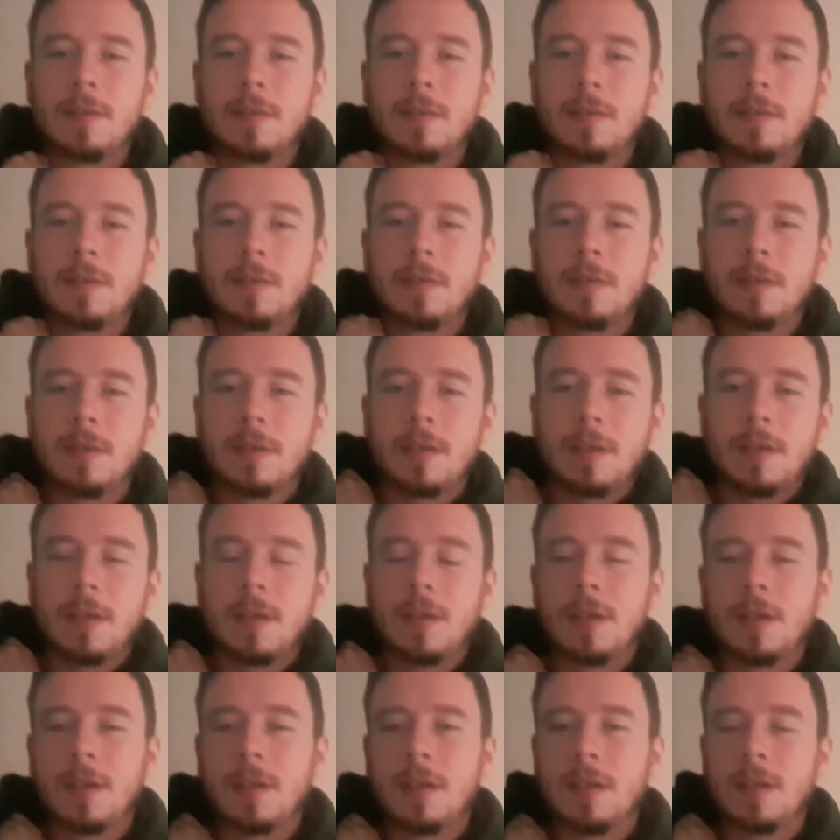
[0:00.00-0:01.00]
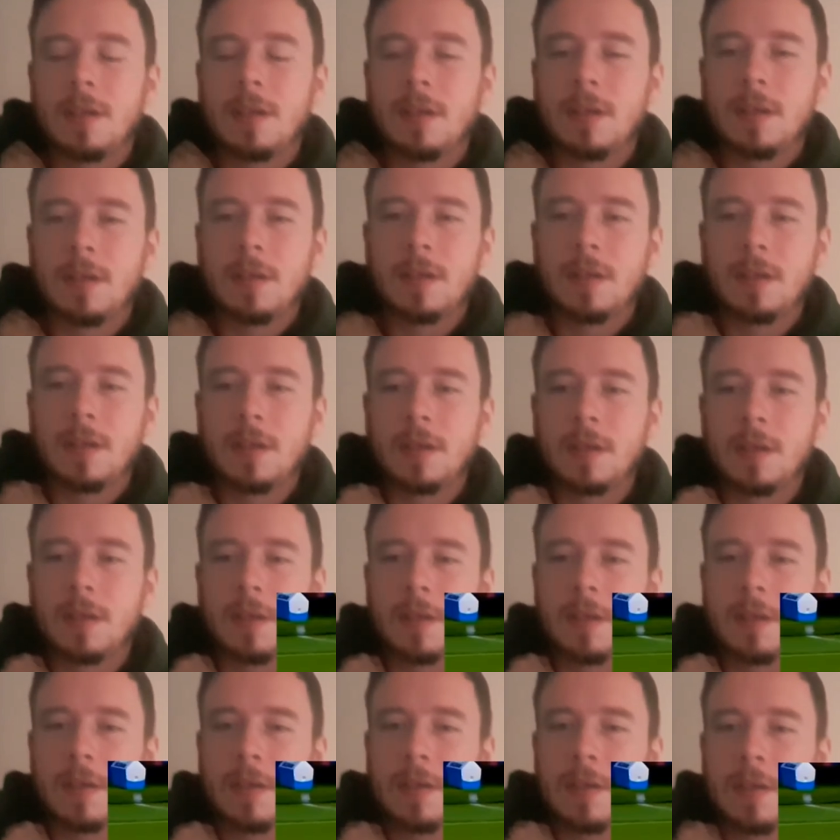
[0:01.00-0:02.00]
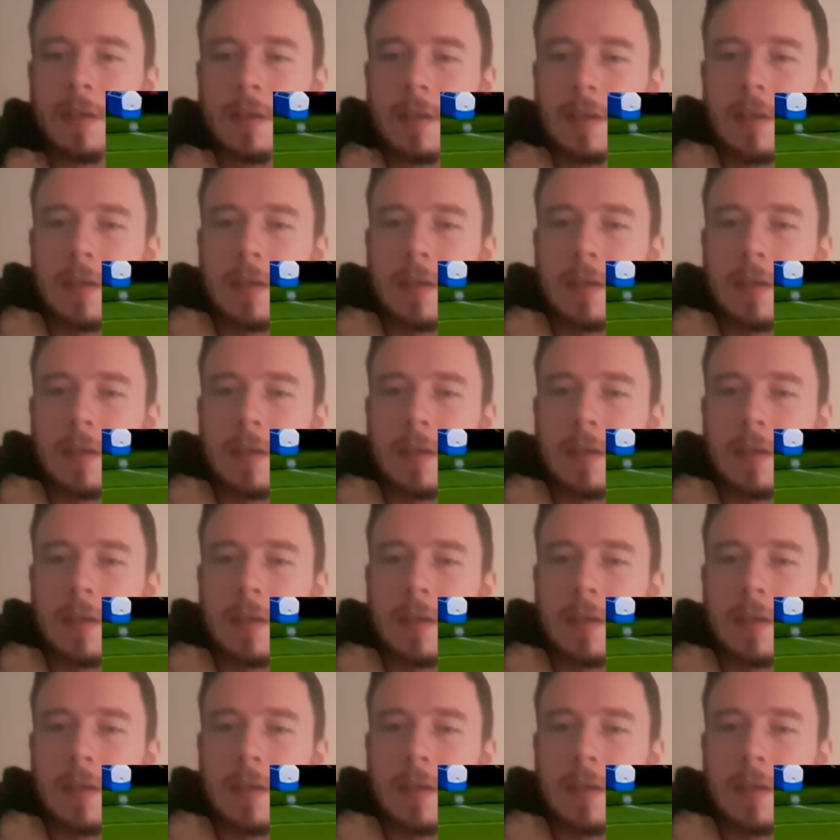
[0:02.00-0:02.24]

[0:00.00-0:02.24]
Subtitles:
No one is speaking in this clip.